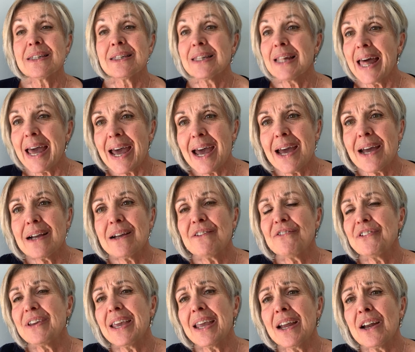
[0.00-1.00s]
lack
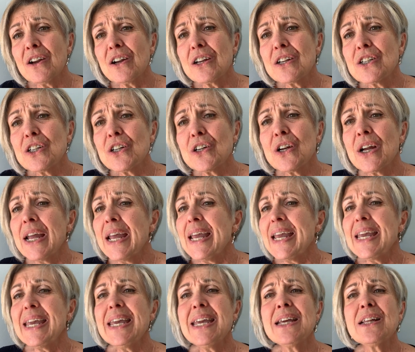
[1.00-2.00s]
of character,
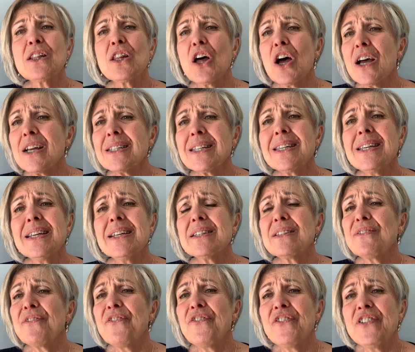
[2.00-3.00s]
he lost
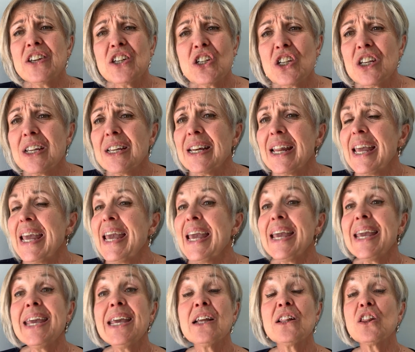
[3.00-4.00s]
his vision.
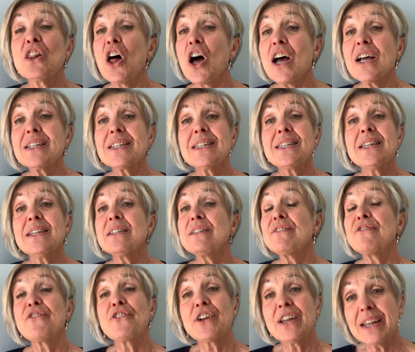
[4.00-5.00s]
He lost his
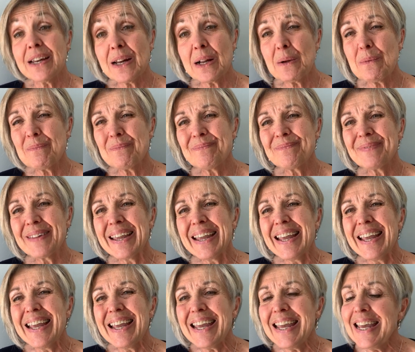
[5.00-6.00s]
freedom.
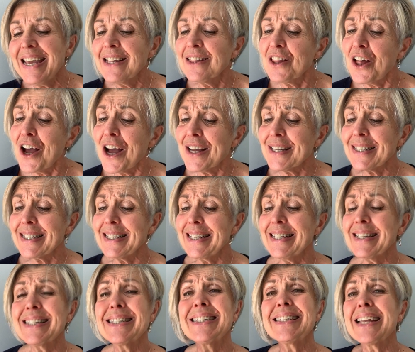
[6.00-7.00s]
He lost
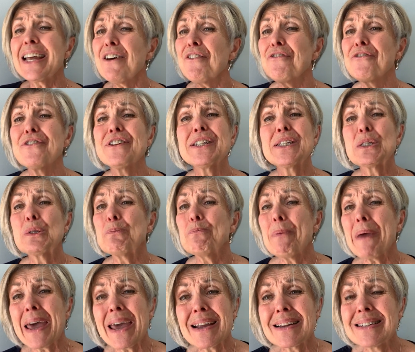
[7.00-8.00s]
his
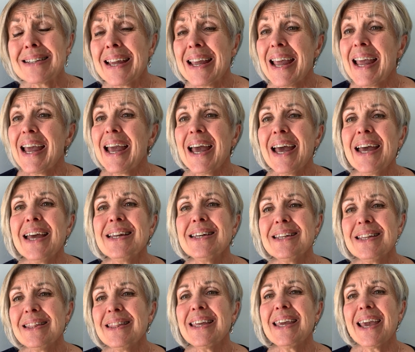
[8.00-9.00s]
self-respect. And
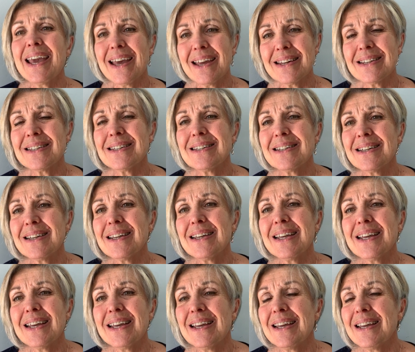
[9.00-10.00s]
in the end,
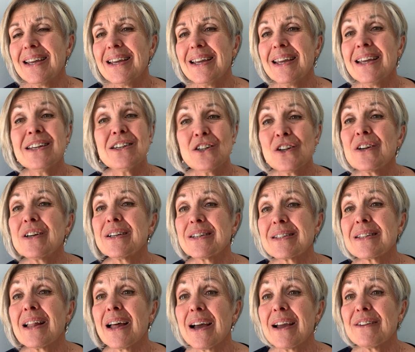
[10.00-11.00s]
it took
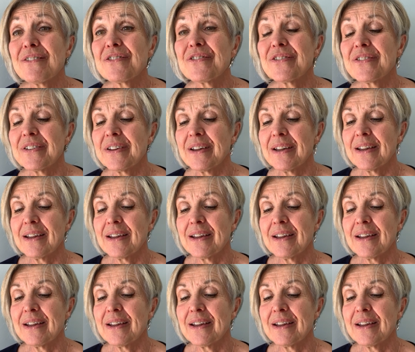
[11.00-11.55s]
his life.